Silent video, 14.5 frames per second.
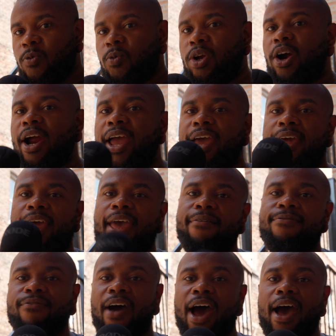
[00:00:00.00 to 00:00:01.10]
we are at
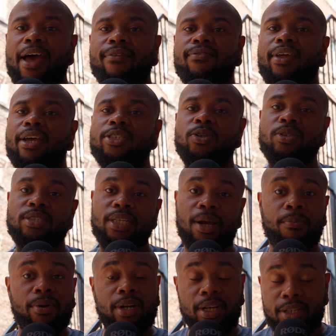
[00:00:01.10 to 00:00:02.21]
F5. Now, as you can see, I'm
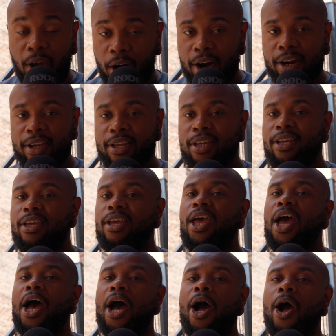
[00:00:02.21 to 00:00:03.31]
pretty dark.
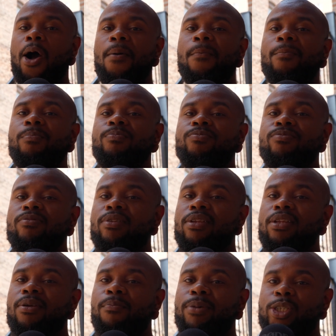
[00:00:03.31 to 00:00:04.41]

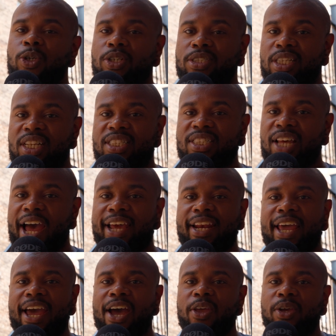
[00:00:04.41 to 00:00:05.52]
But you can see the sky
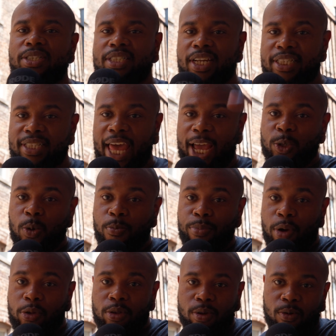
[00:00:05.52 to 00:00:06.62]
now. You can see there's an actual
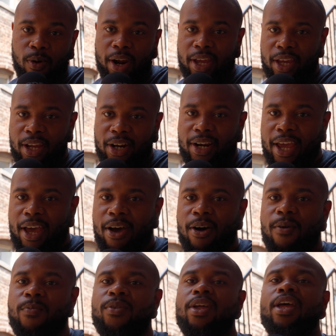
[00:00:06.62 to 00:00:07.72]
building right here
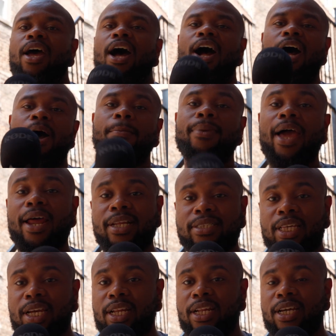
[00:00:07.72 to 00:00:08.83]
now. Now let's
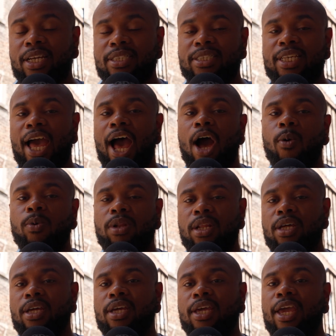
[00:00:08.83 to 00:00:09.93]
take a look and see how it will
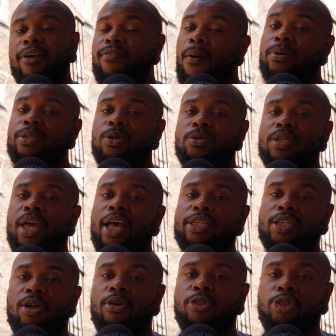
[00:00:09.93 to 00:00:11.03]
look if I was using
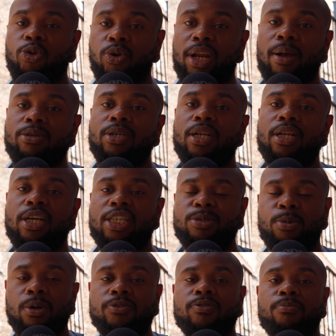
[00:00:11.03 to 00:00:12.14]
S-Log3 and I'm trying to
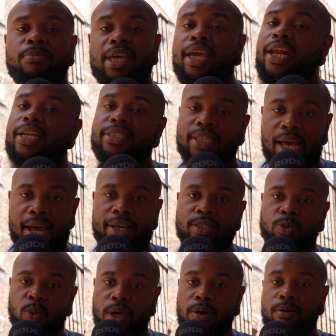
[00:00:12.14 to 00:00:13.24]
expose some meat in the sky as
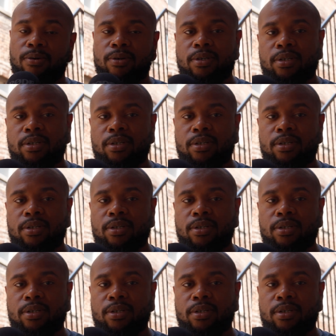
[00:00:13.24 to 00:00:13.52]
well.